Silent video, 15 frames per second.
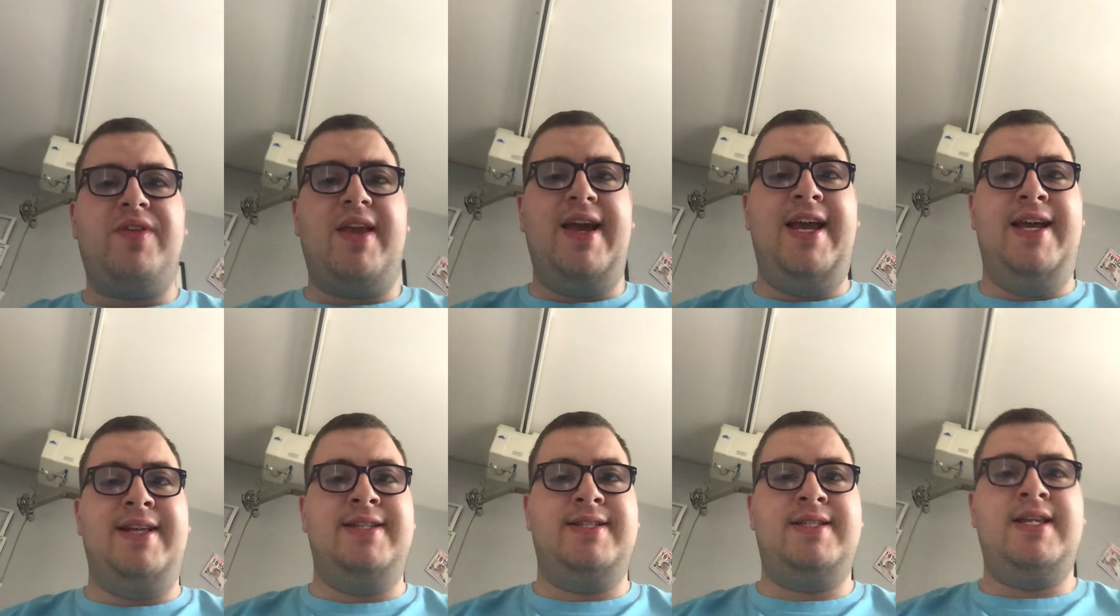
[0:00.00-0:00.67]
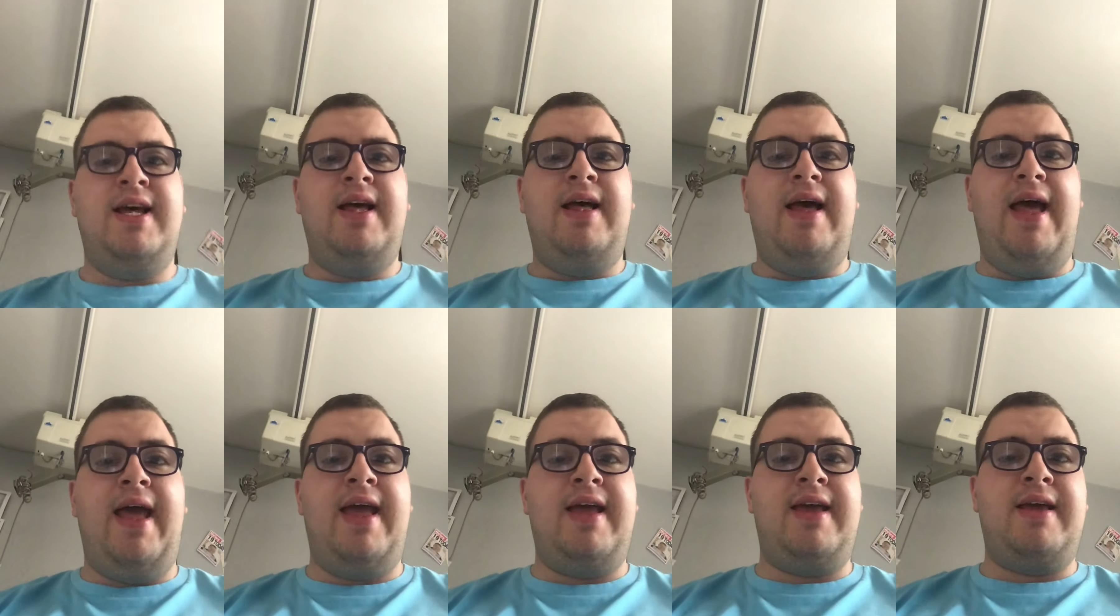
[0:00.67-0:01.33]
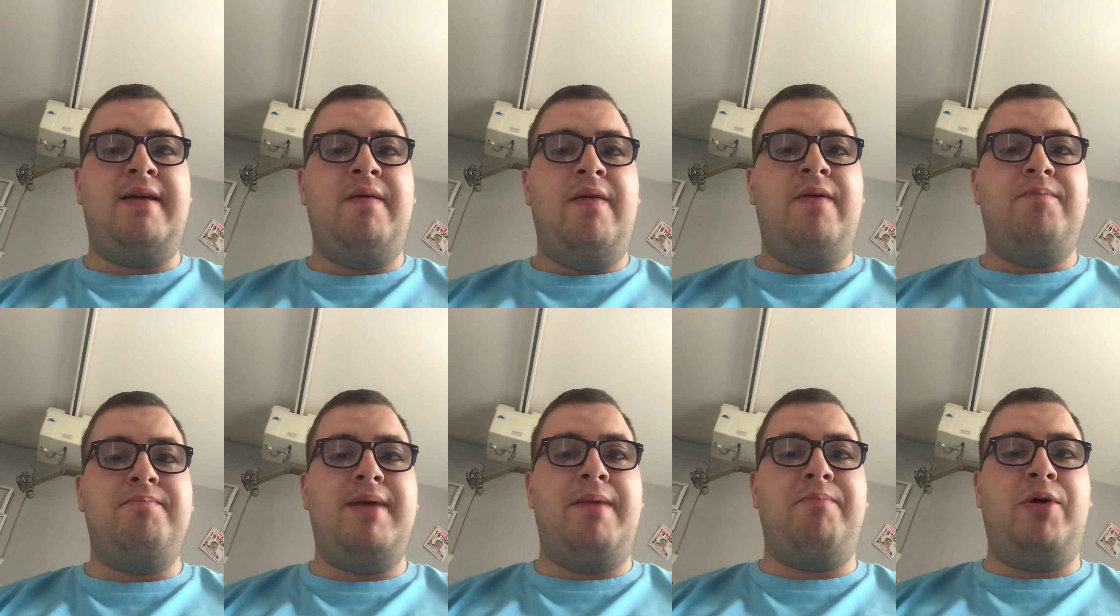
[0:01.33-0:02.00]
is a
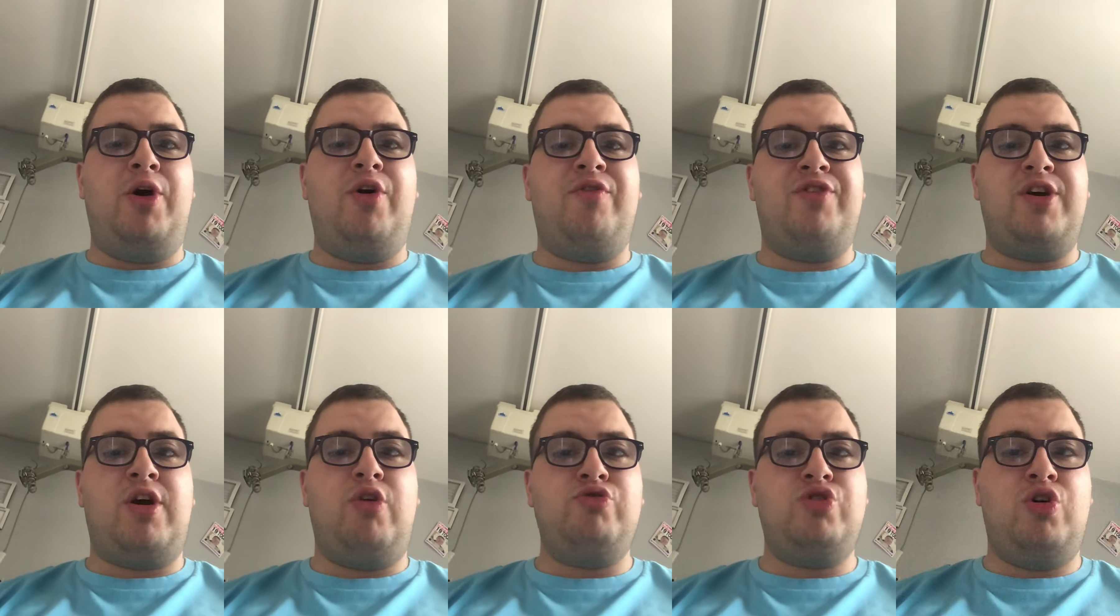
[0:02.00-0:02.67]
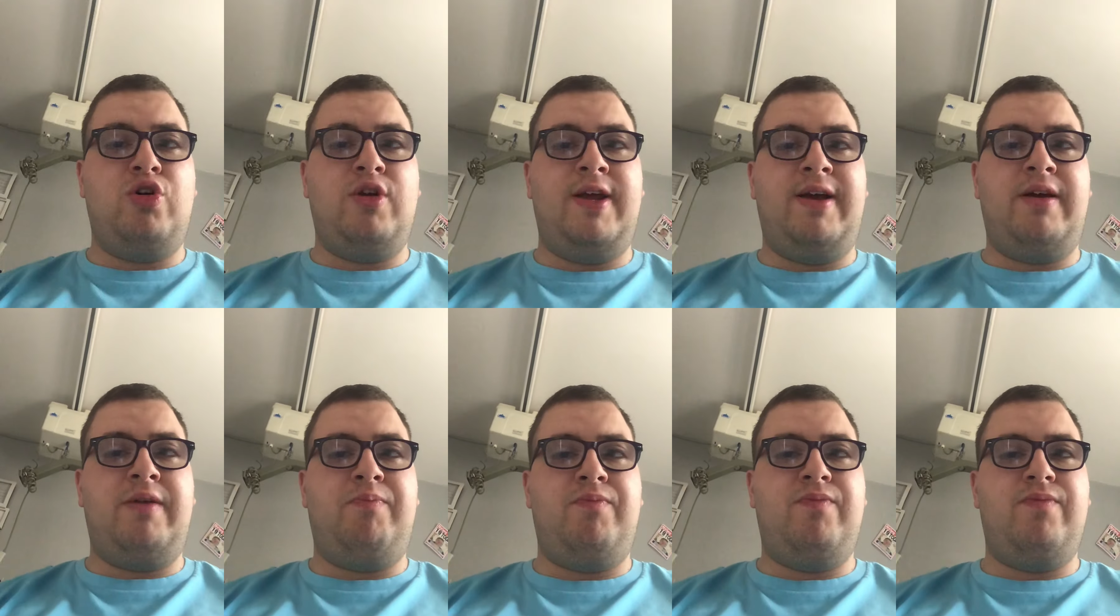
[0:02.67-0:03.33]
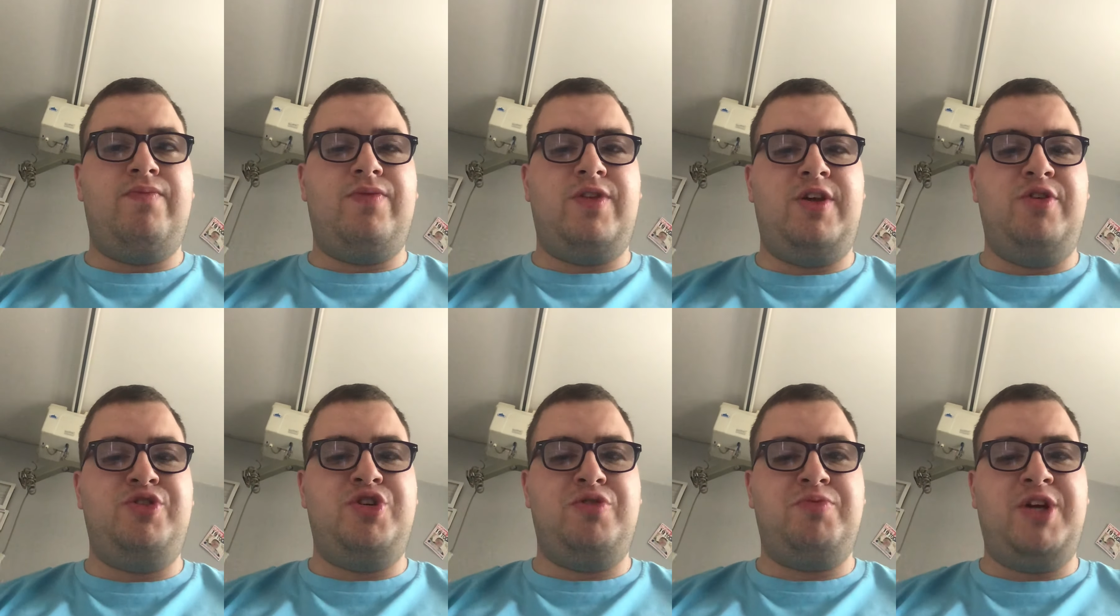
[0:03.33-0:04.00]
member of the Cultaholic
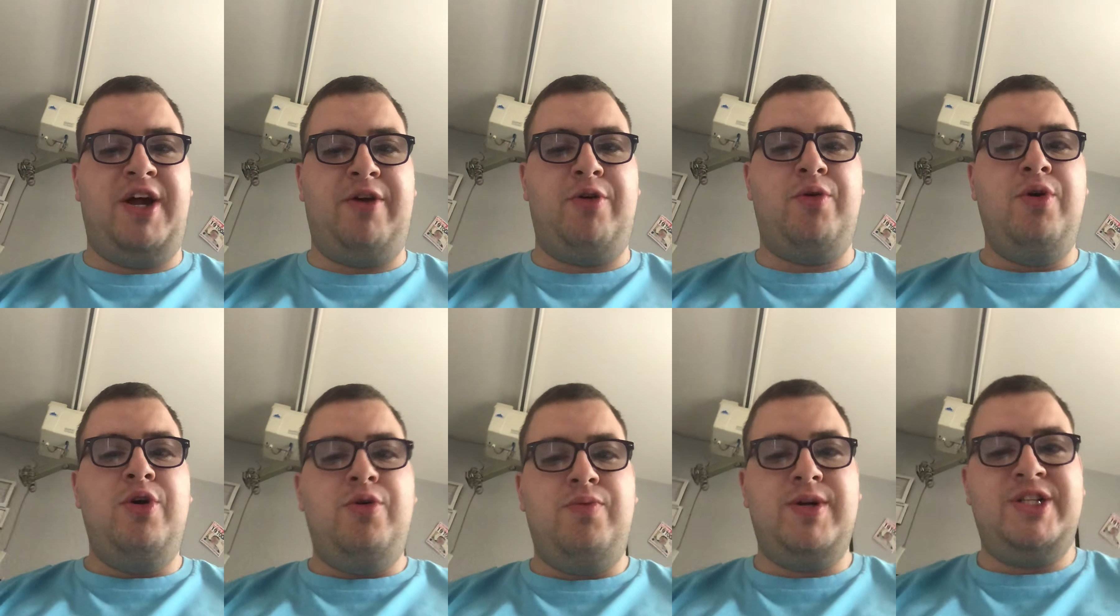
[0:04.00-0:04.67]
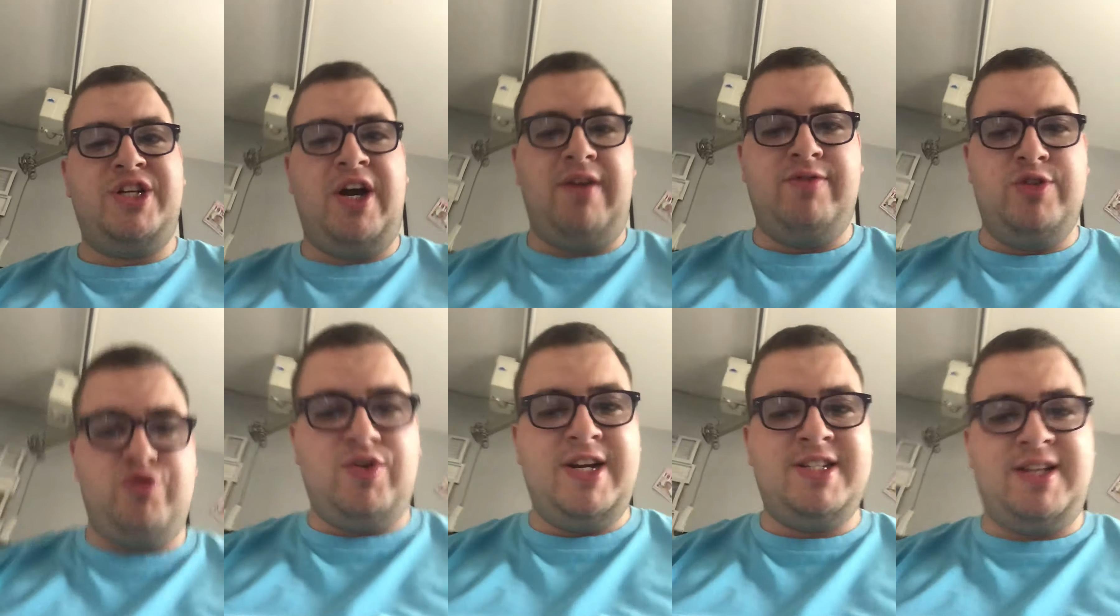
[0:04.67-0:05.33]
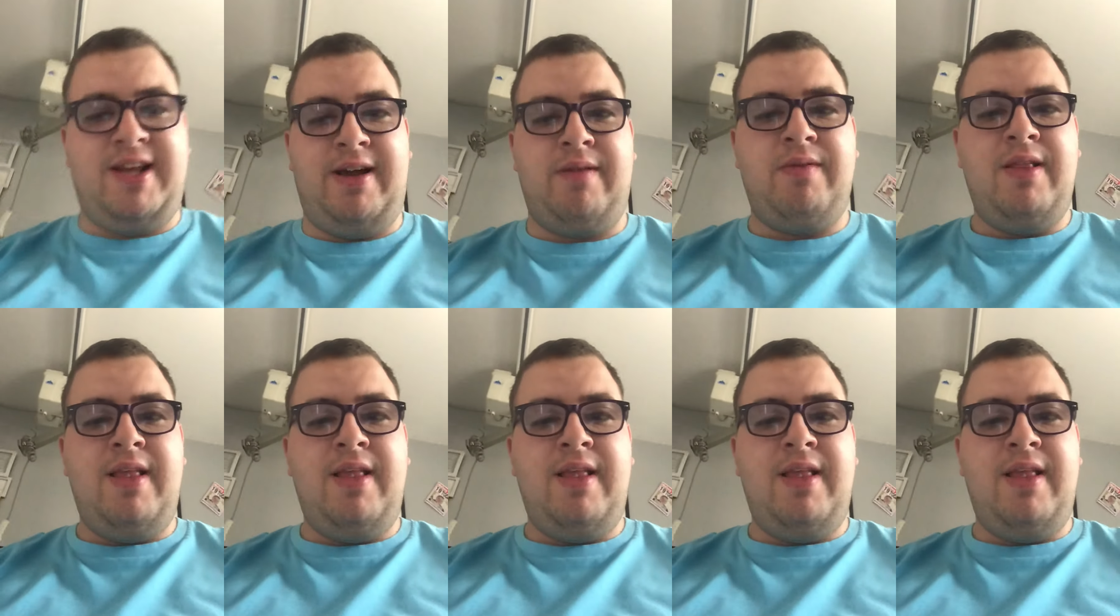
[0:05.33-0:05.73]
YouTube channel, which covers wrestling.